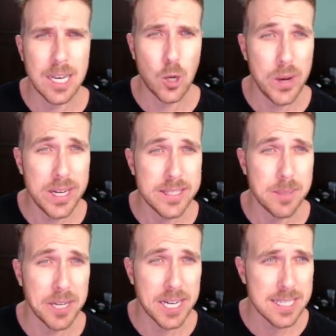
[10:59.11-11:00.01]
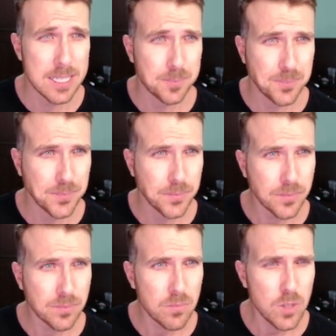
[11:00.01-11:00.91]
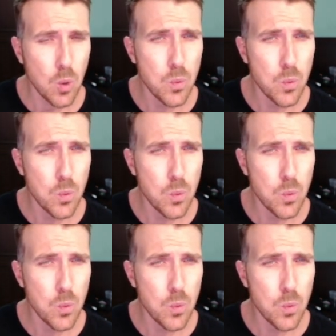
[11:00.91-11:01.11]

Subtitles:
liquidity, because we